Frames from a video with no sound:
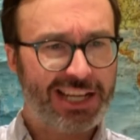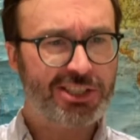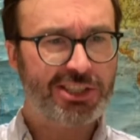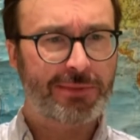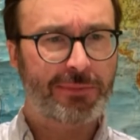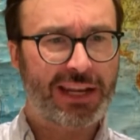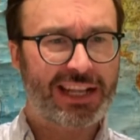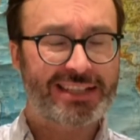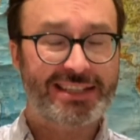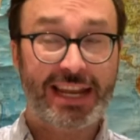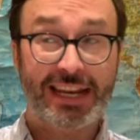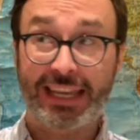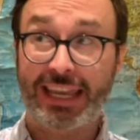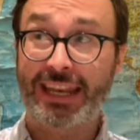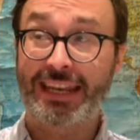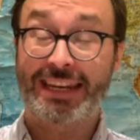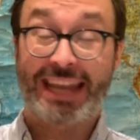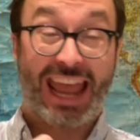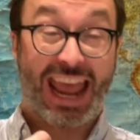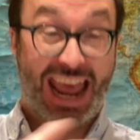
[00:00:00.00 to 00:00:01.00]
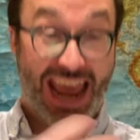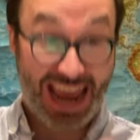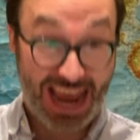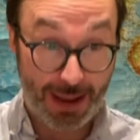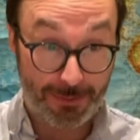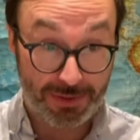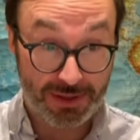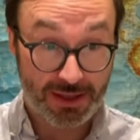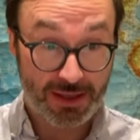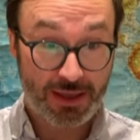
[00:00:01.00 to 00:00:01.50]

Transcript: made a dedicated app